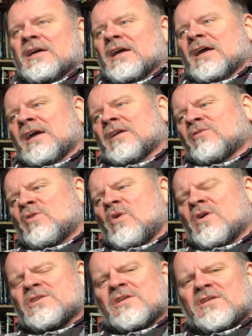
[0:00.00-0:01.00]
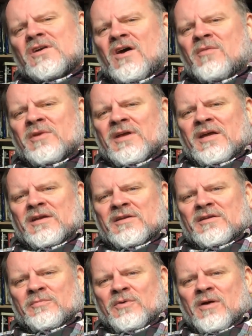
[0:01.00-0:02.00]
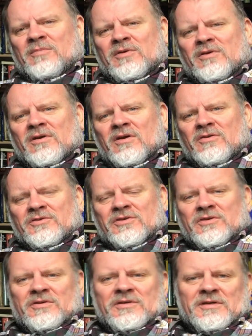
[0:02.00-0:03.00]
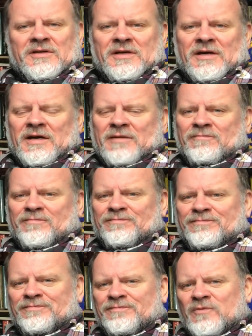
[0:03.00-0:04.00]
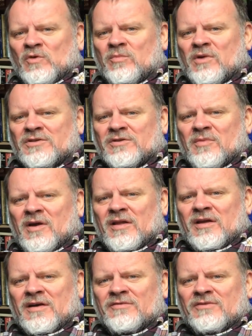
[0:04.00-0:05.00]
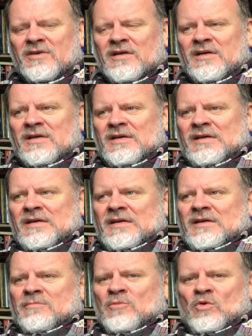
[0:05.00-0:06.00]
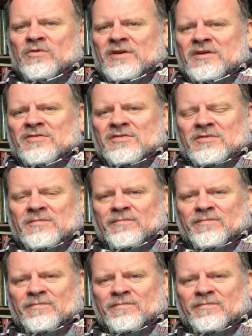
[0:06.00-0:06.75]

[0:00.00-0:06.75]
And of course, it dominated the popular culture through much of my life. Movies,